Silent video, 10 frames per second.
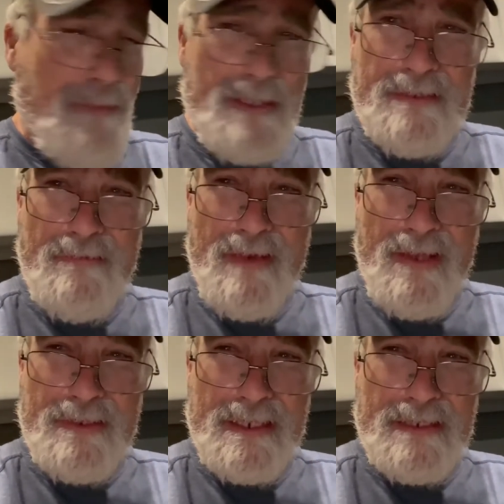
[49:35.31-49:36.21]
months from
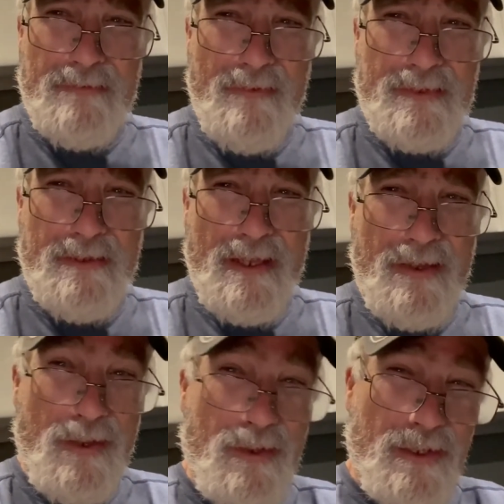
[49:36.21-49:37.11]
now, six months from now, you
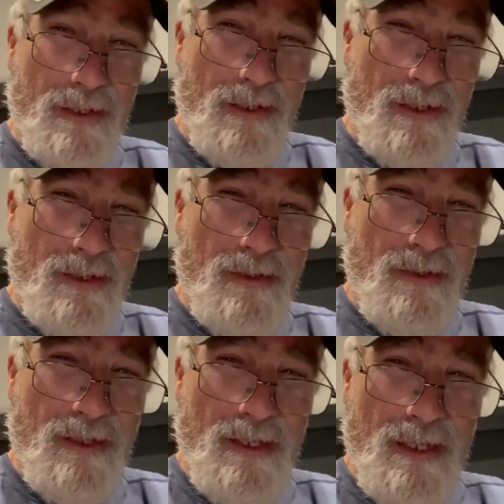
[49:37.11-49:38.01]
go, oh,
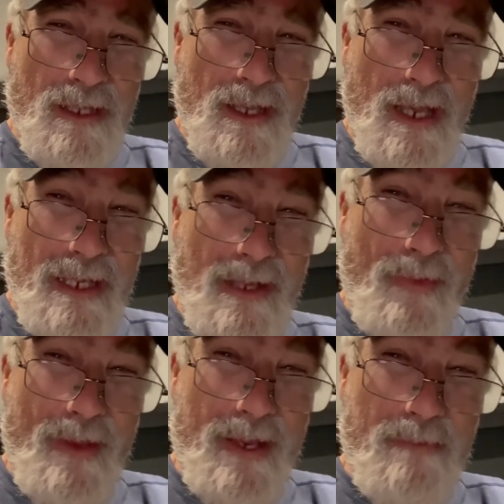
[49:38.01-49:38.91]
I didn't
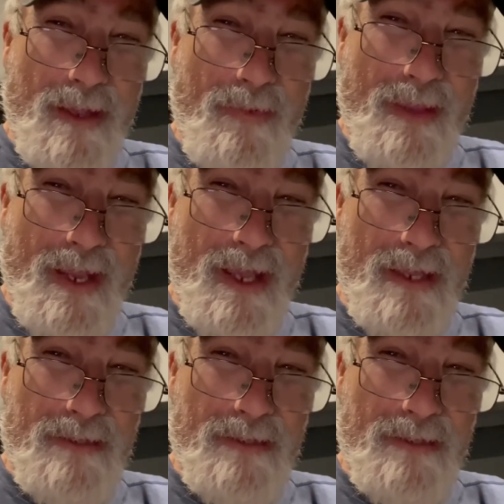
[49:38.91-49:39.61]
think about that,